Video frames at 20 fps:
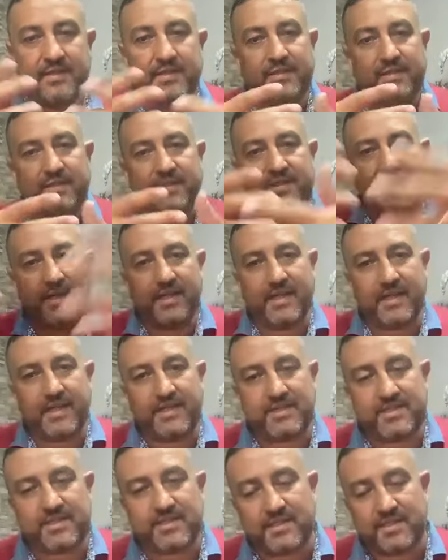the
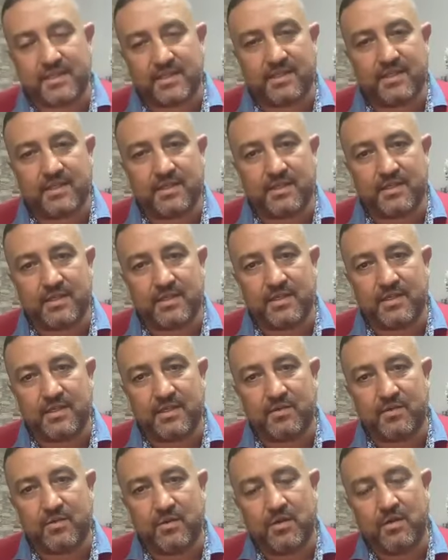
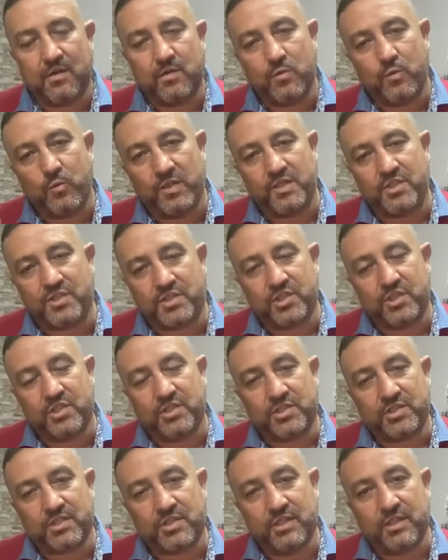external, which
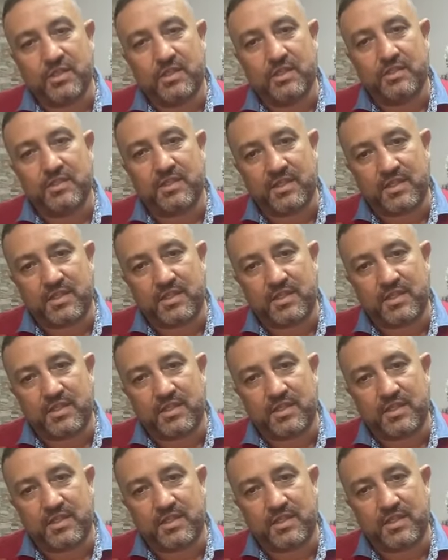is the